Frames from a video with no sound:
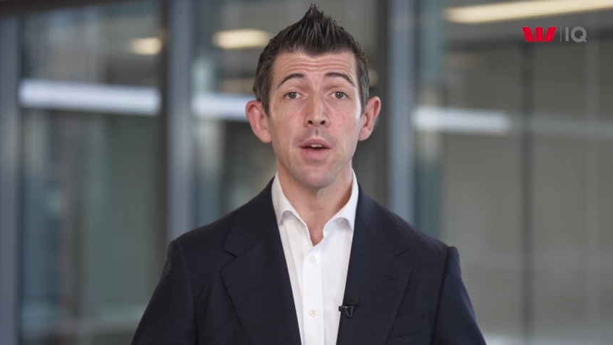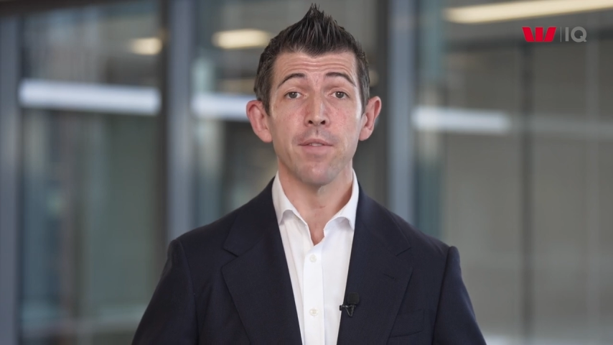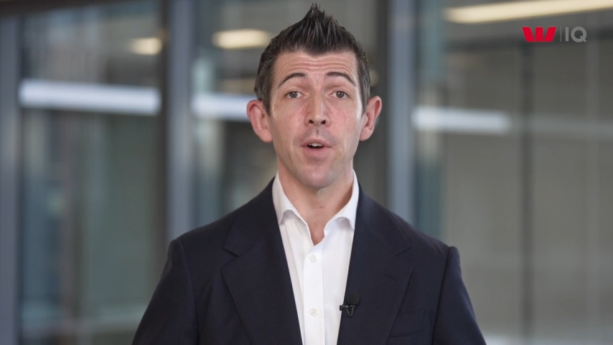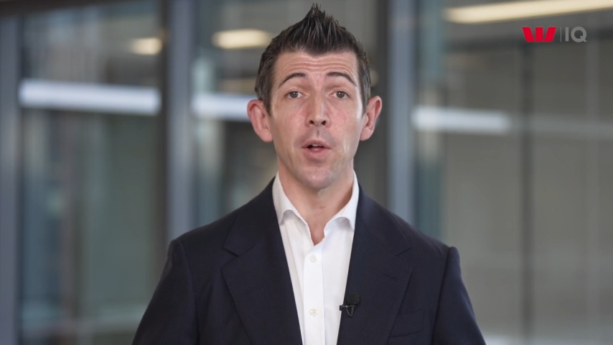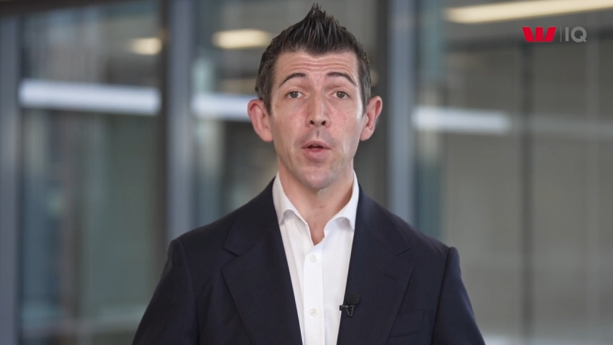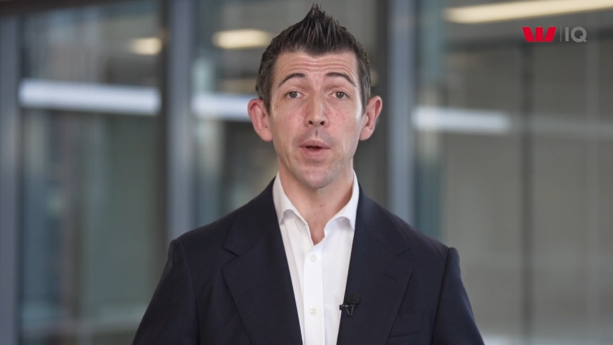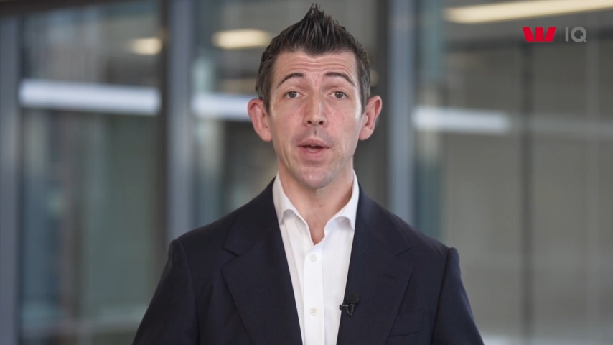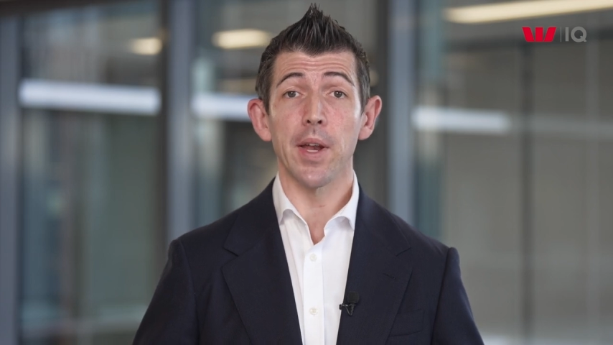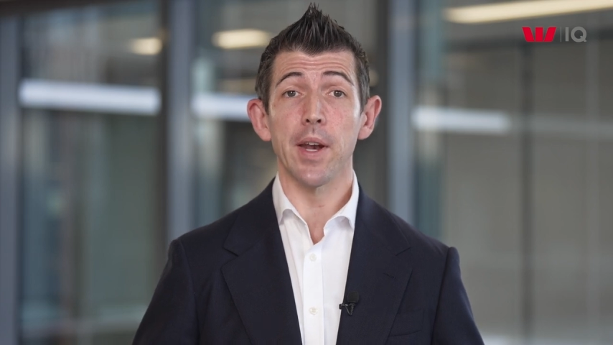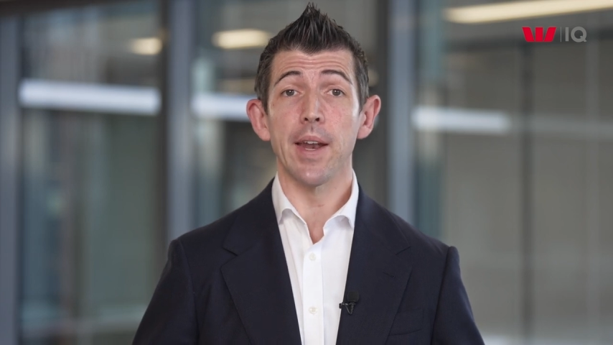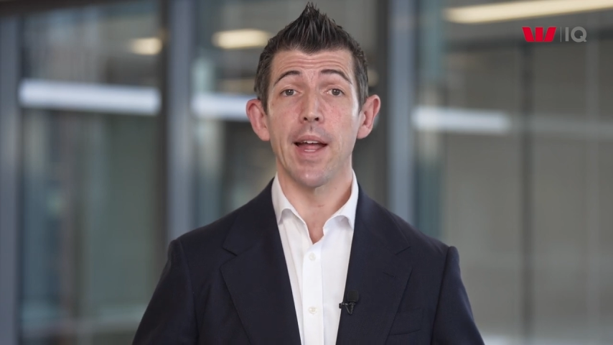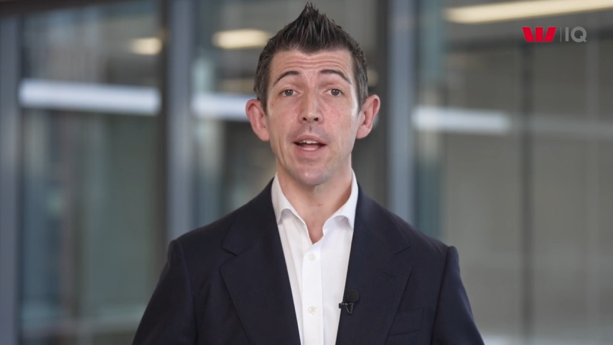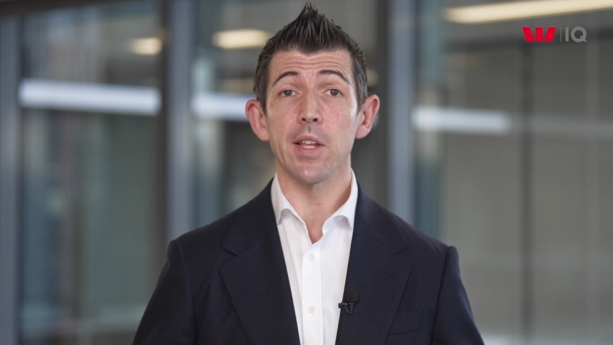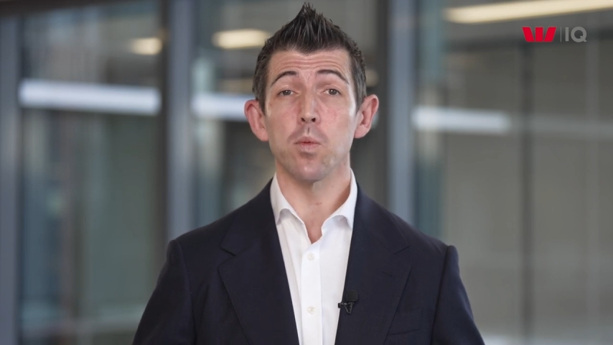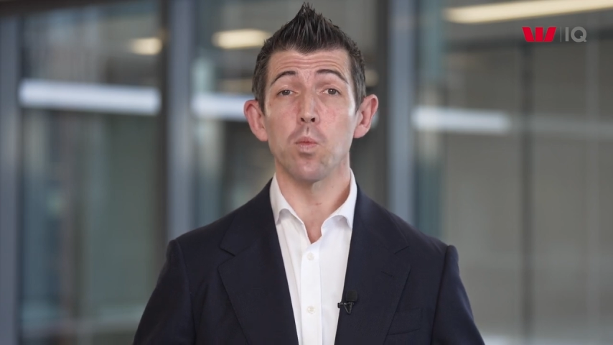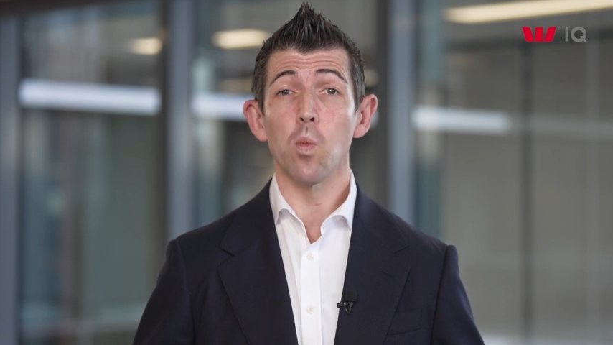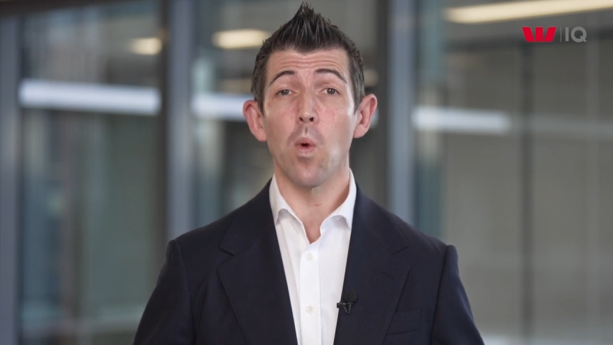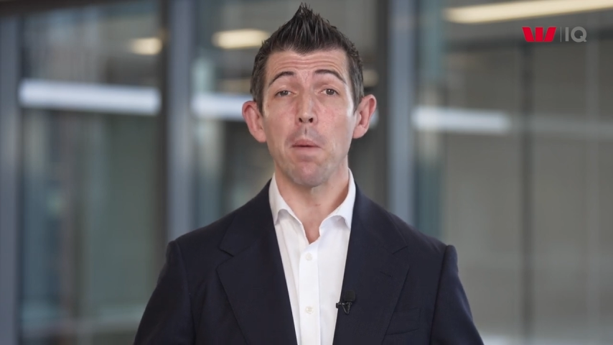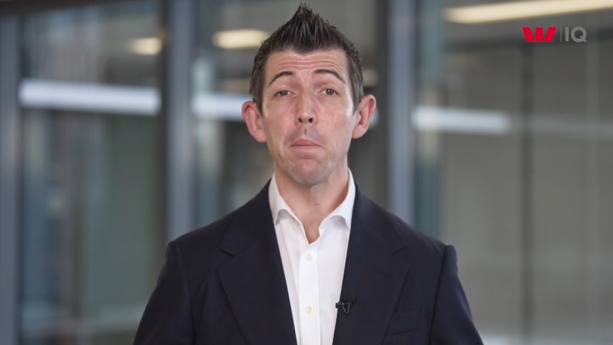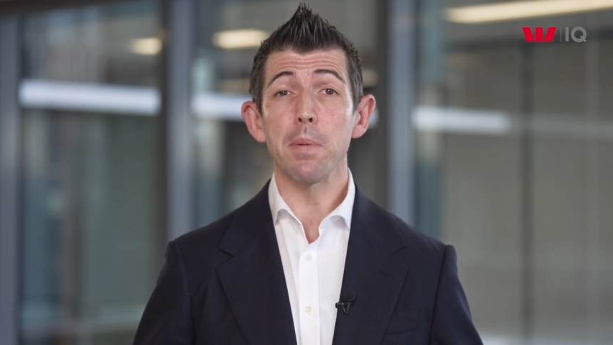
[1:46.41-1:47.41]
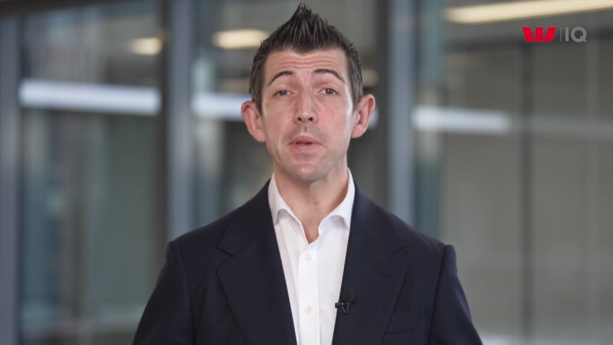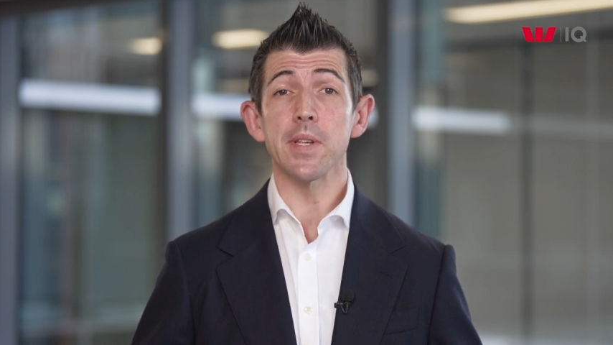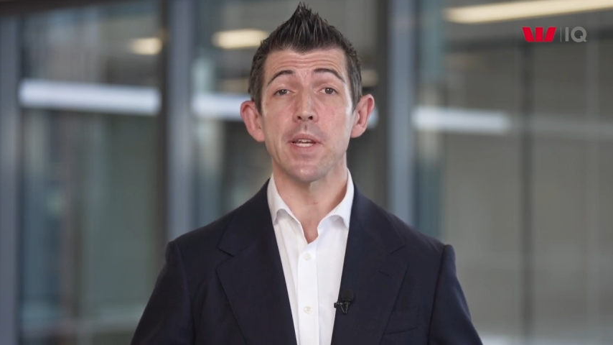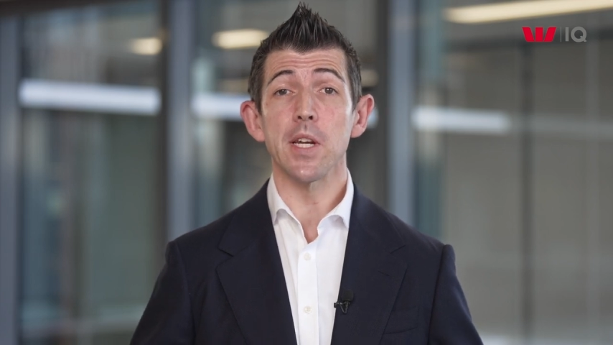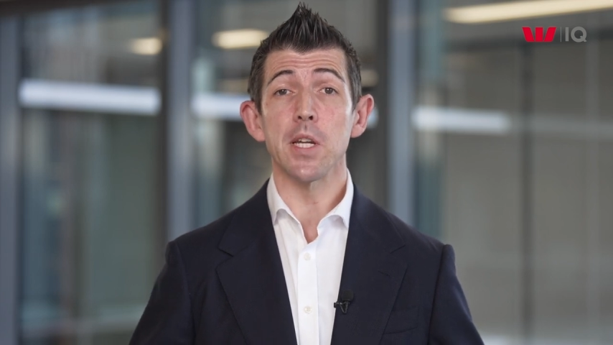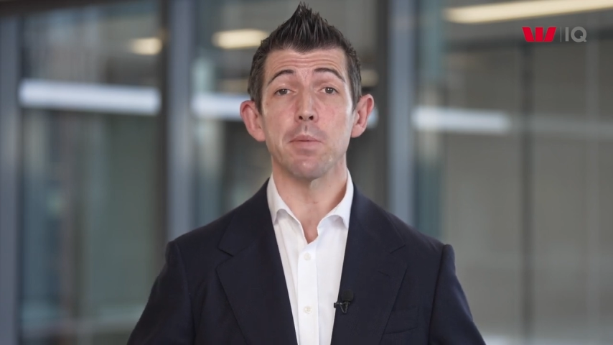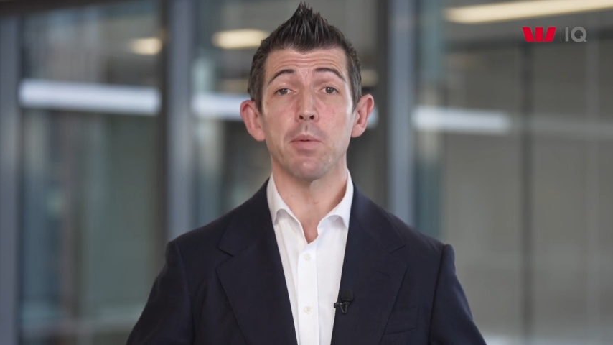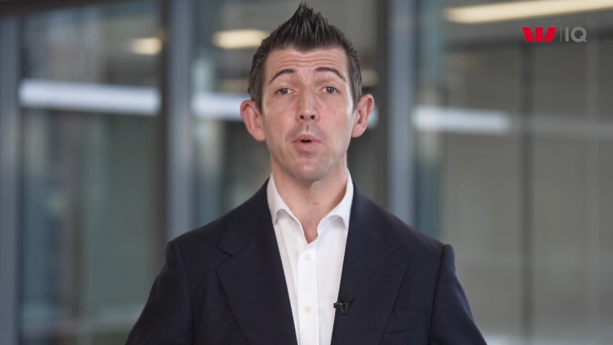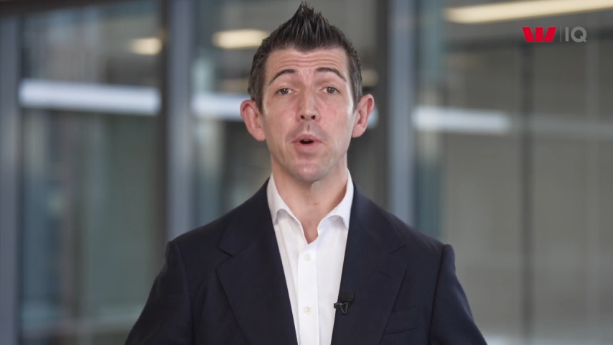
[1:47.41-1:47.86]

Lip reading: following an announced 1 percentage